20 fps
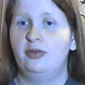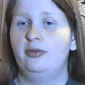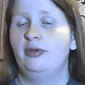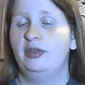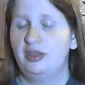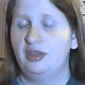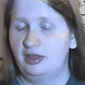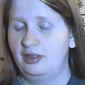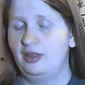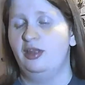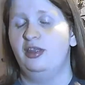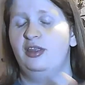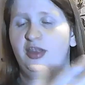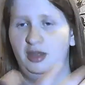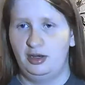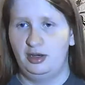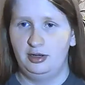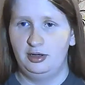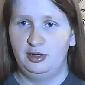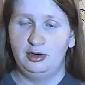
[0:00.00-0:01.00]
We see this
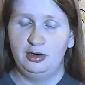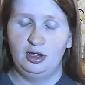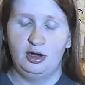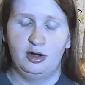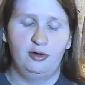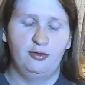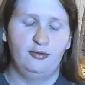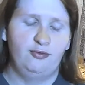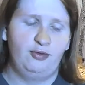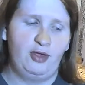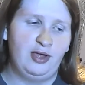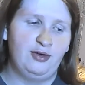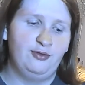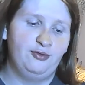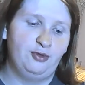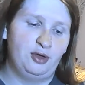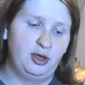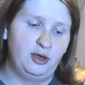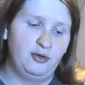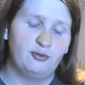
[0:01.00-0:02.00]
in, you know, at
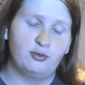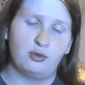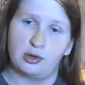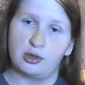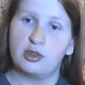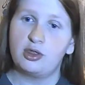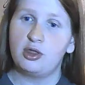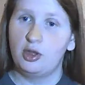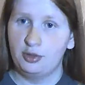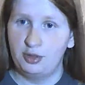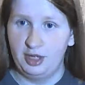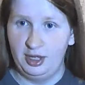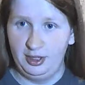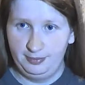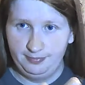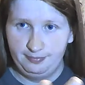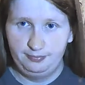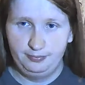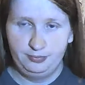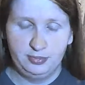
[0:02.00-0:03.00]
Fort Salta
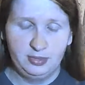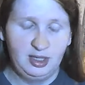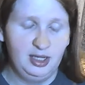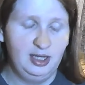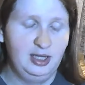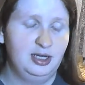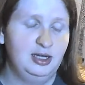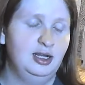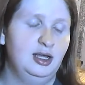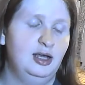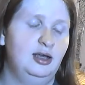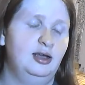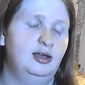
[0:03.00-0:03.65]
in,